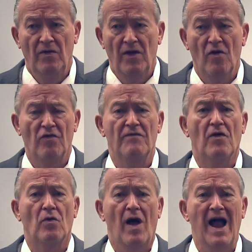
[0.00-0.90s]
there's a
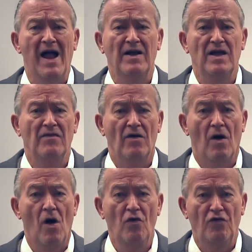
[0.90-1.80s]
variety of
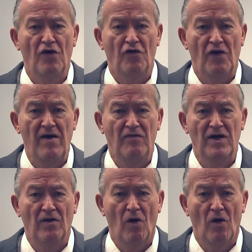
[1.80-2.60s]
OSHA safety